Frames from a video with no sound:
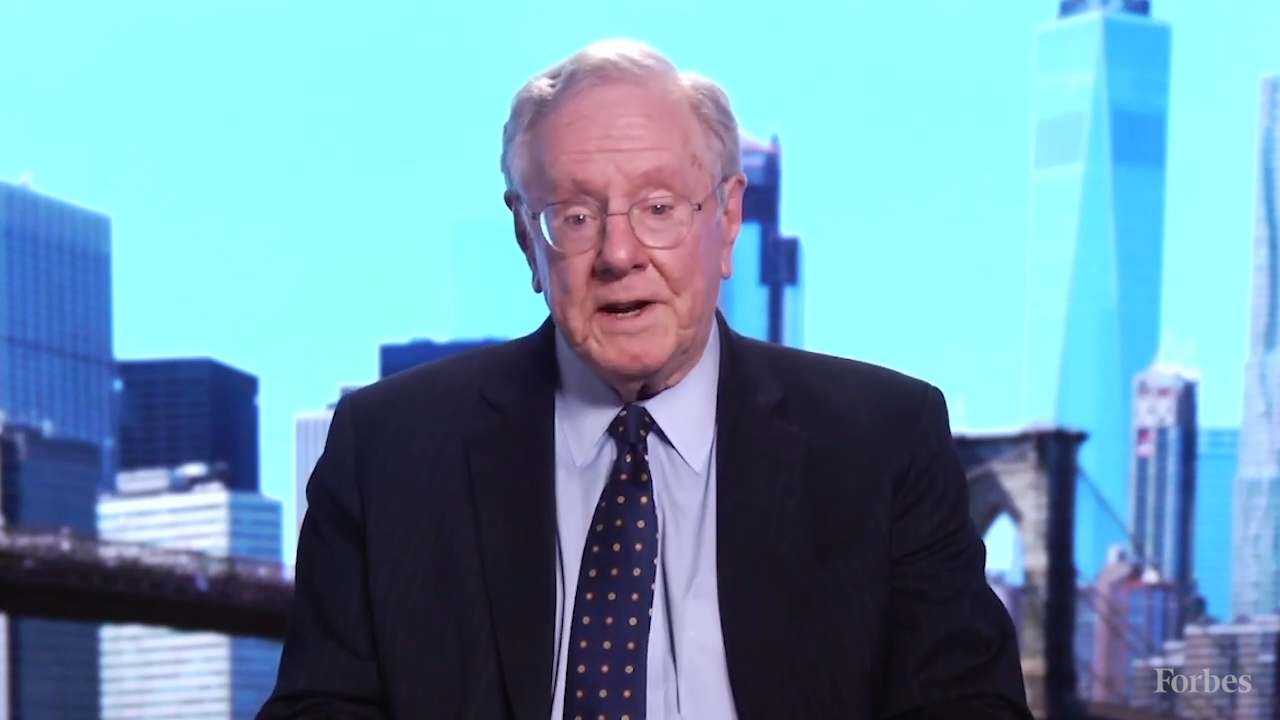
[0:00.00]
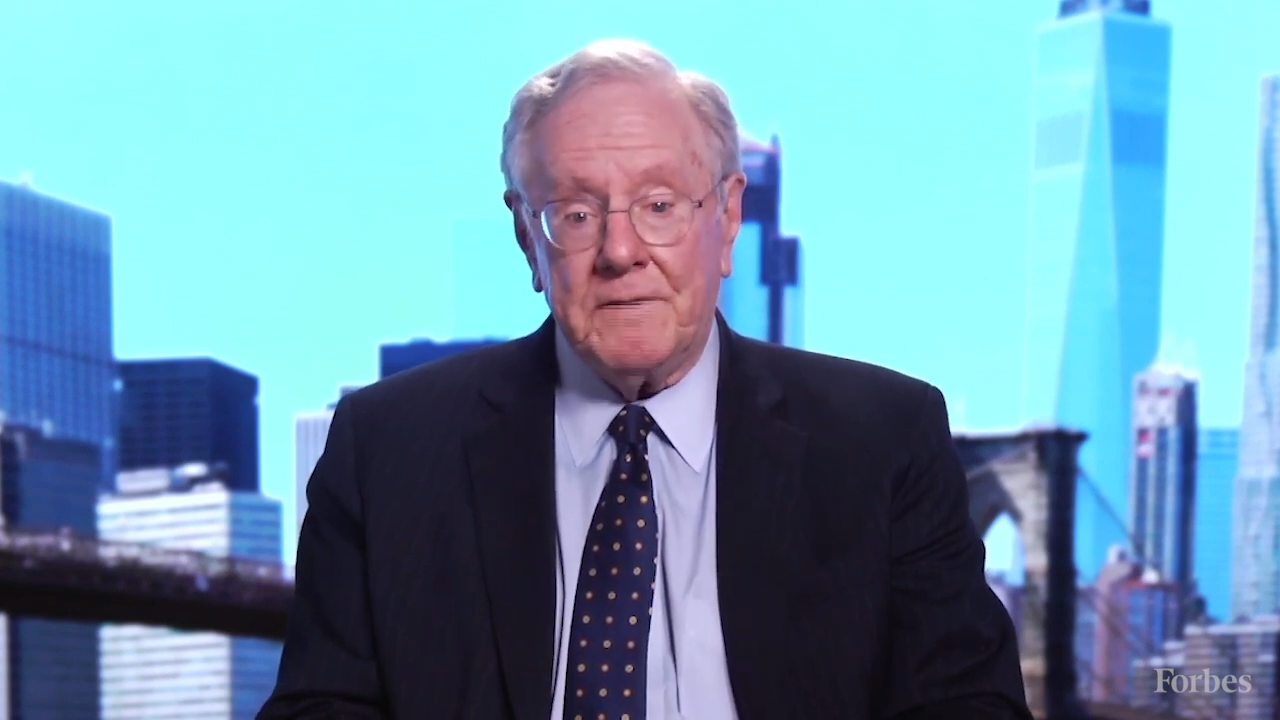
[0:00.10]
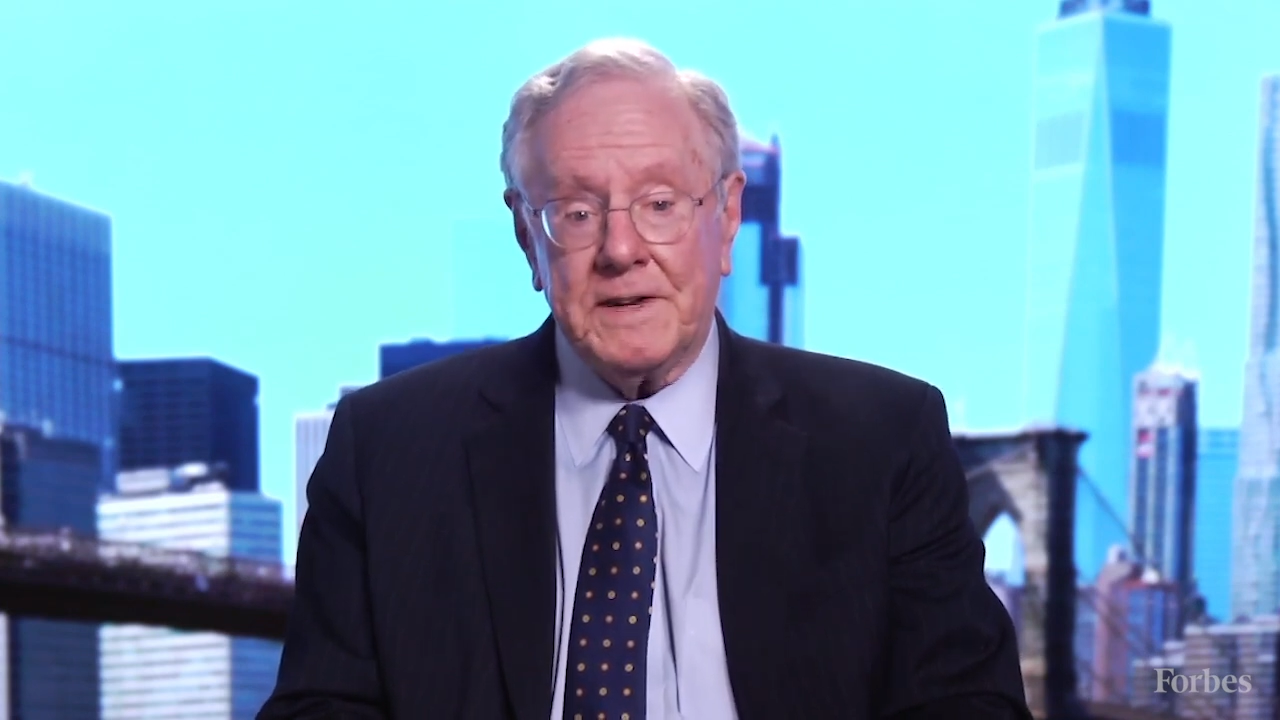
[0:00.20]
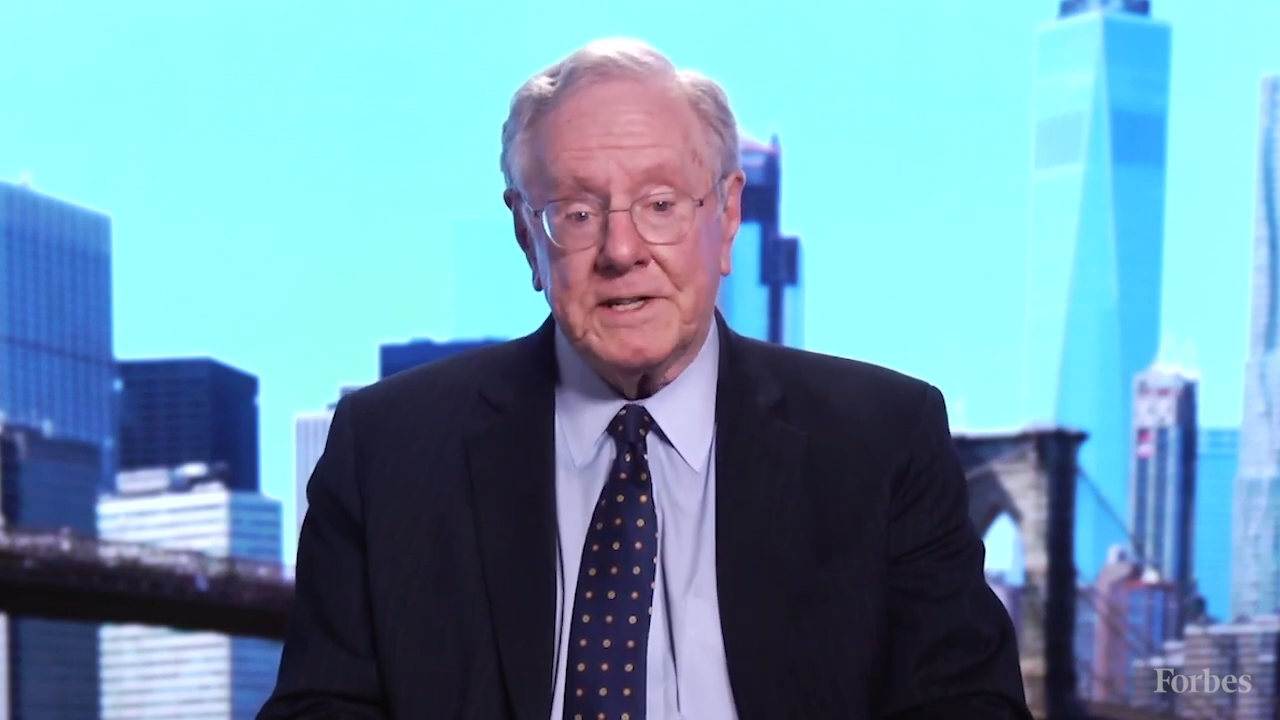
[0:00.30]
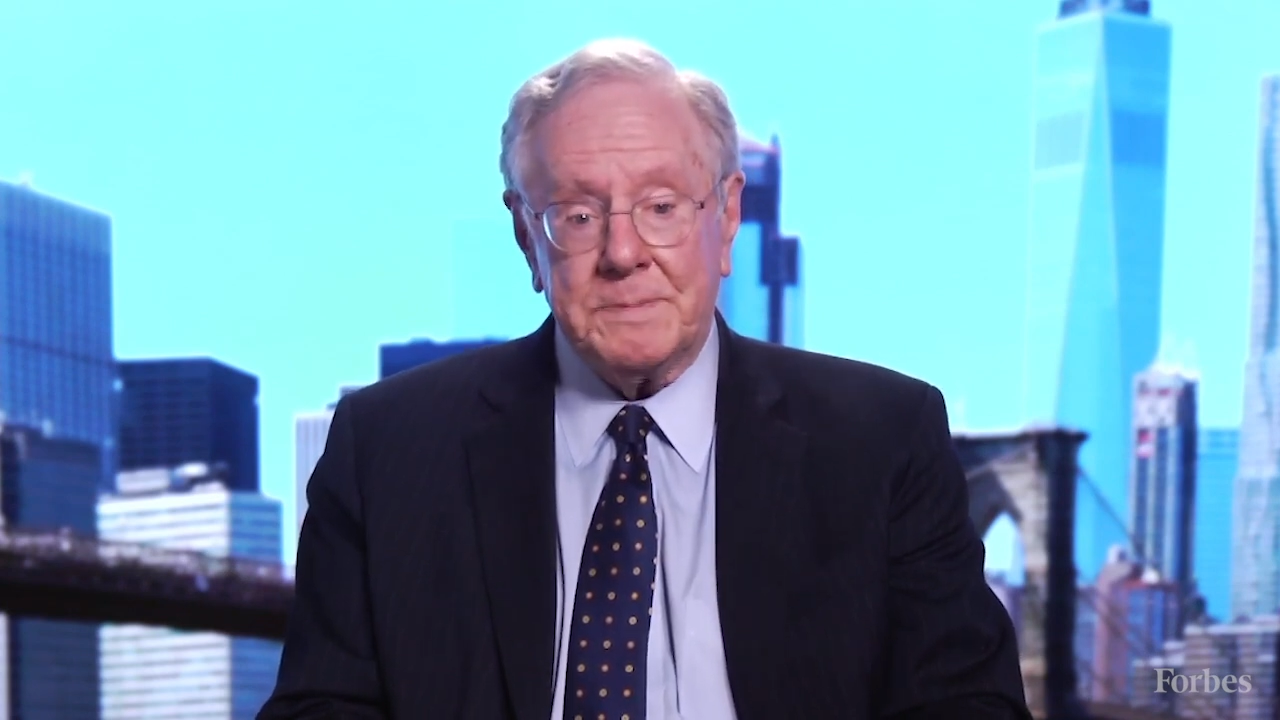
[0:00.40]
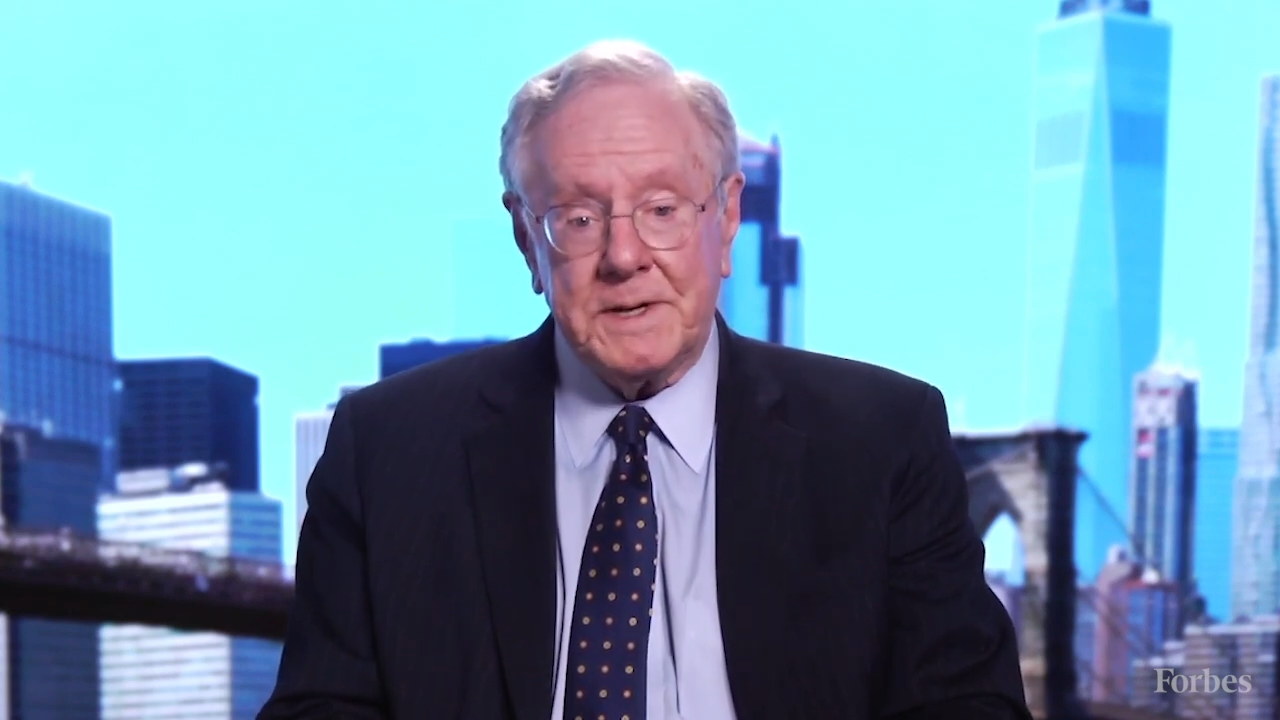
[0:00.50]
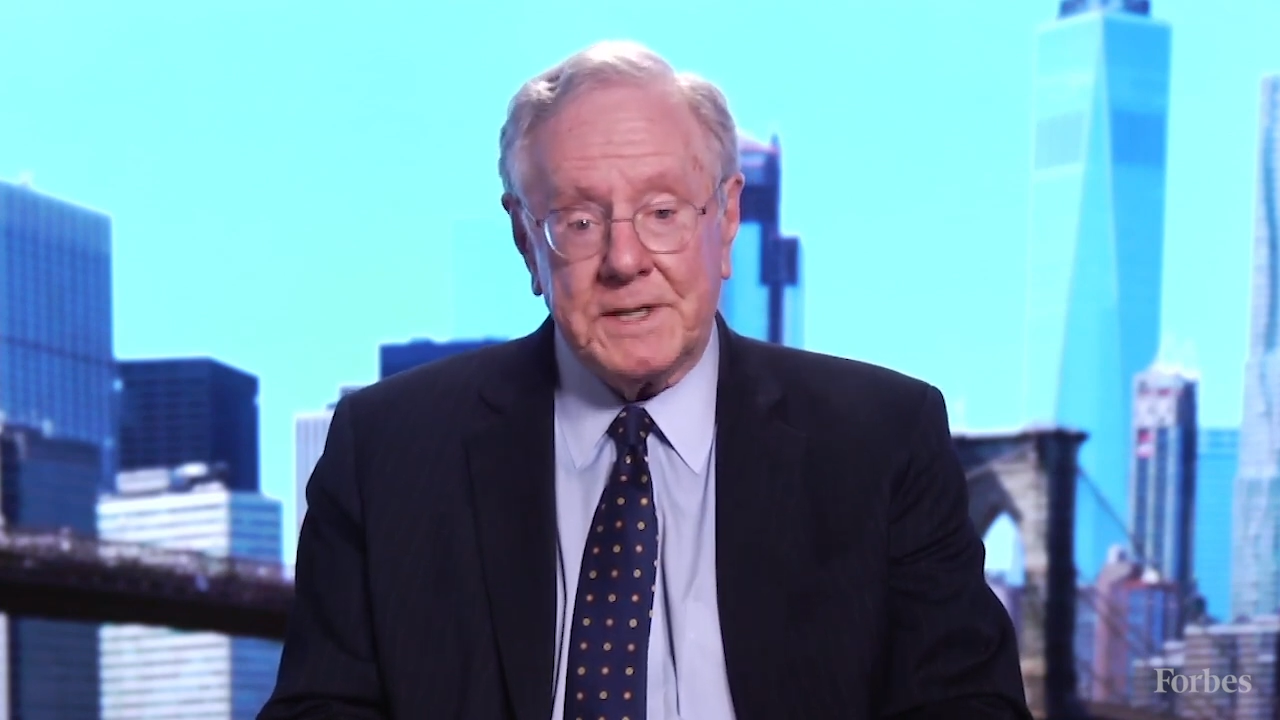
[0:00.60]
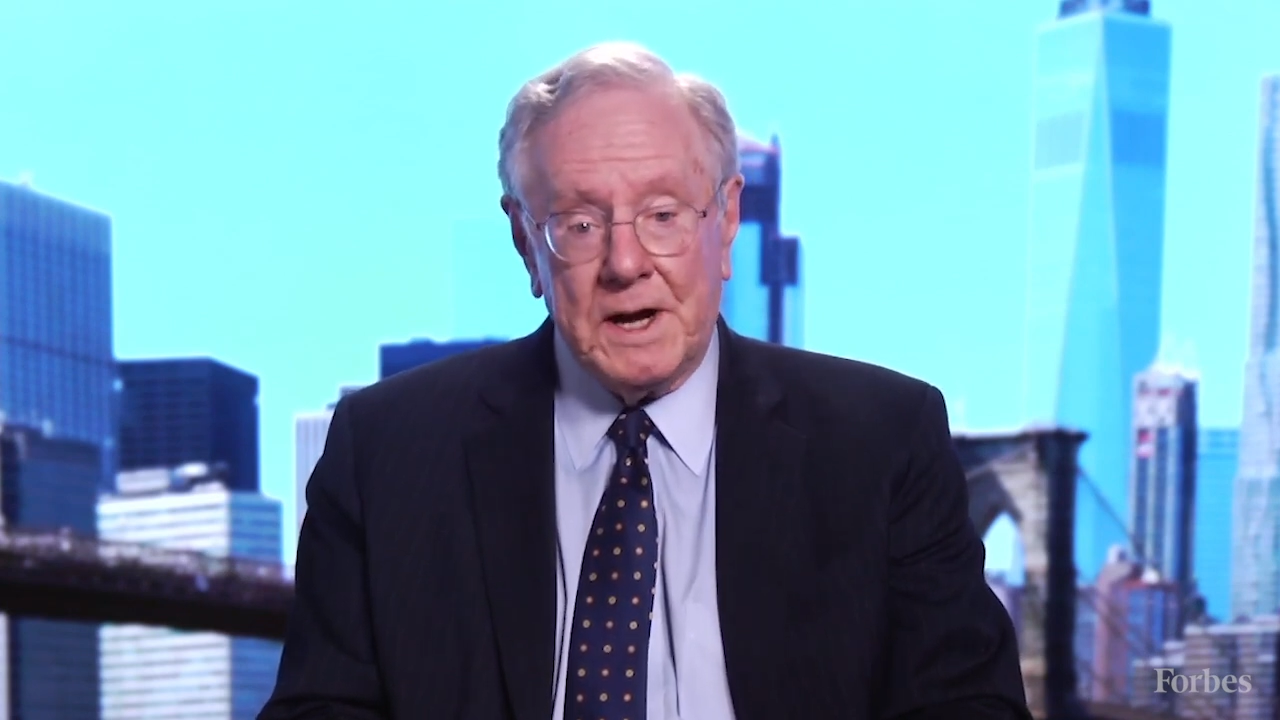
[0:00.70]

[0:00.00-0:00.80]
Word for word: and investment